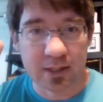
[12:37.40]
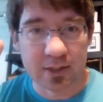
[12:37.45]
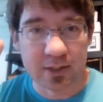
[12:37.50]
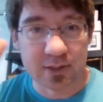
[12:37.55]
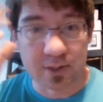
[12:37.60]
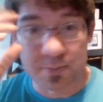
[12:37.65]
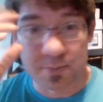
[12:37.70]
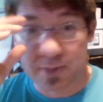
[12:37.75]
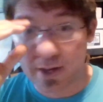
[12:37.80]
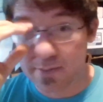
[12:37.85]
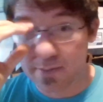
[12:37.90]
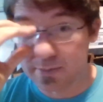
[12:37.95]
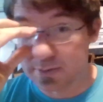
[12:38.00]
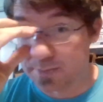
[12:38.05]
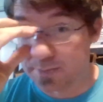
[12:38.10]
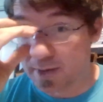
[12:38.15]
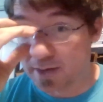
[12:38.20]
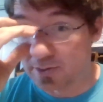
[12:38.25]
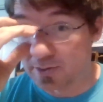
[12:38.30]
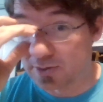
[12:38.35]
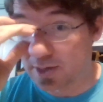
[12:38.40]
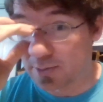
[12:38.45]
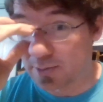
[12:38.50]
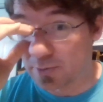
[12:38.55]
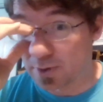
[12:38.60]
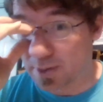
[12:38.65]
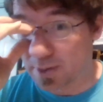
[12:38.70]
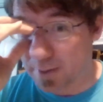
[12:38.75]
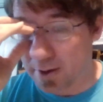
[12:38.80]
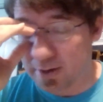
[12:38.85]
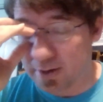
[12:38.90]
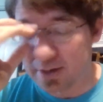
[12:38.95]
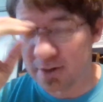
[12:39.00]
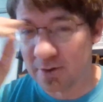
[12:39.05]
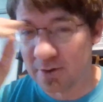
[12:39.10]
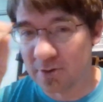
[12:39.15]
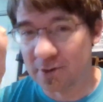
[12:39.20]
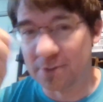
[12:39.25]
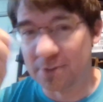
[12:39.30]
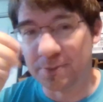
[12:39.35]
Sometimes my son will come out
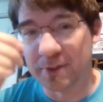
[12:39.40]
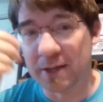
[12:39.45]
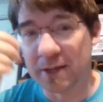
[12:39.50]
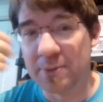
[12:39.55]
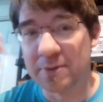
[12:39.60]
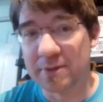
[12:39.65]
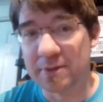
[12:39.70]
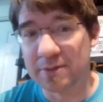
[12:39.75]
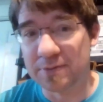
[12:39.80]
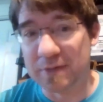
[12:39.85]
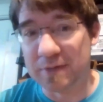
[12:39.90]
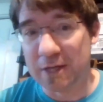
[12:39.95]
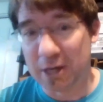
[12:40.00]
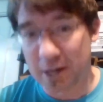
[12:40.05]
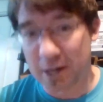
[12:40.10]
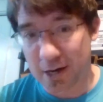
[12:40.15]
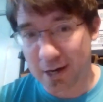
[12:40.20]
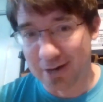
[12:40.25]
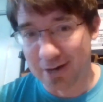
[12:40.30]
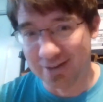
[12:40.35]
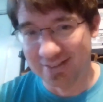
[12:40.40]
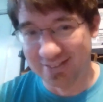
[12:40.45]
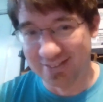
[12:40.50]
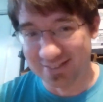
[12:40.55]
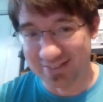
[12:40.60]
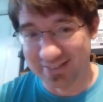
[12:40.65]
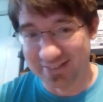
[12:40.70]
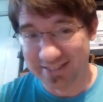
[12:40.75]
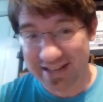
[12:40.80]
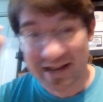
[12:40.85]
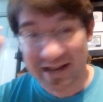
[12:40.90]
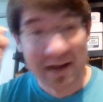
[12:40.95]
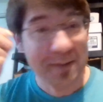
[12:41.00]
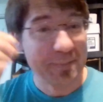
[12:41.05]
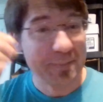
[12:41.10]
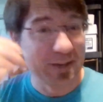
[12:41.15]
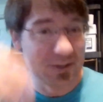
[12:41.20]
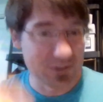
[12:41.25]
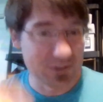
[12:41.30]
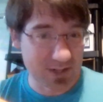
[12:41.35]
here to play with his VR,
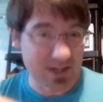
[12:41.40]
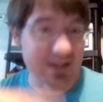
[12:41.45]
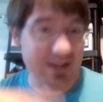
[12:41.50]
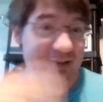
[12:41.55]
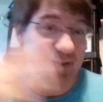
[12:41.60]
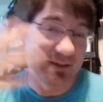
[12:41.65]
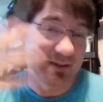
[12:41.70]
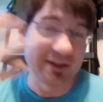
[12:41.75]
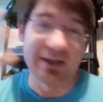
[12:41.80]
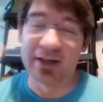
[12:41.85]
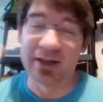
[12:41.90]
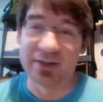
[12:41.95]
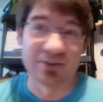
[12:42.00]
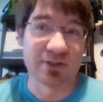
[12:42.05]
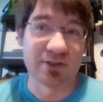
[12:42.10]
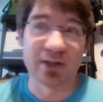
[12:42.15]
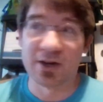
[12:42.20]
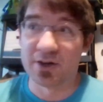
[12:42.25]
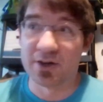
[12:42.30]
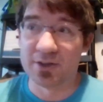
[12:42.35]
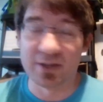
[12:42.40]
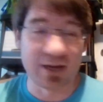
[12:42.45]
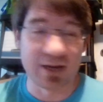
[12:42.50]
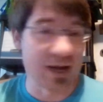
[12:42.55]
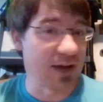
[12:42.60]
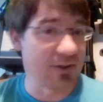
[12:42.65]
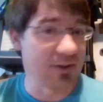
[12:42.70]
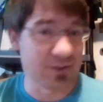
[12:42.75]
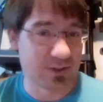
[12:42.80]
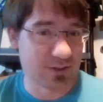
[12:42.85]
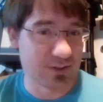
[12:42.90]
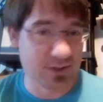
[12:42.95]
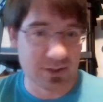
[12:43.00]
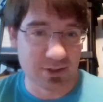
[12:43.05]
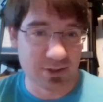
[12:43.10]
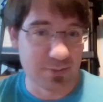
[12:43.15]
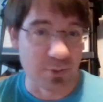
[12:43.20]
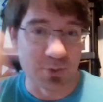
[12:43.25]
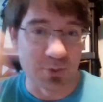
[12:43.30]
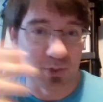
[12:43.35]
because it's the area that has
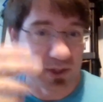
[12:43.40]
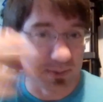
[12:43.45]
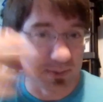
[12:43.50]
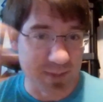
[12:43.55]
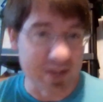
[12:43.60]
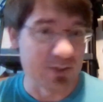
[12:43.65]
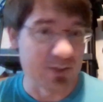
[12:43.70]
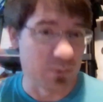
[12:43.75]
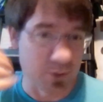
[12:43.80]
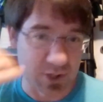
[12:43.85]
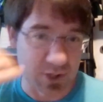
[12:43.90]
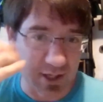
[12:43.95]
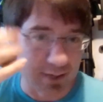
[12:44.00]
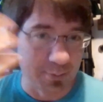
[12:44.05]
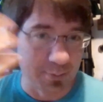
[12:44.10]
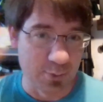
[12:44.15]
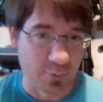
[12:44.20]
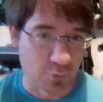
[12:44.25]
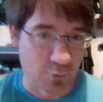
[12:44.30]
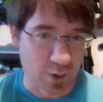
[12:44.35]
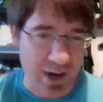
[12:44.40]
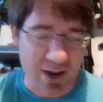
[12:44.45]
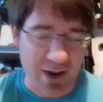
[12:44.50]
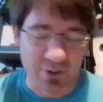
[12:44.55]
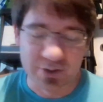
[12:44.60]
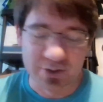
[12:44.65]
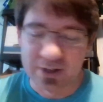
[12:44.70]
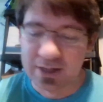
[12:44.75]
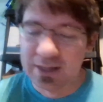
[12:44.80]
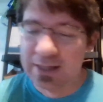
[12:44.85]
the most space in which he can move around.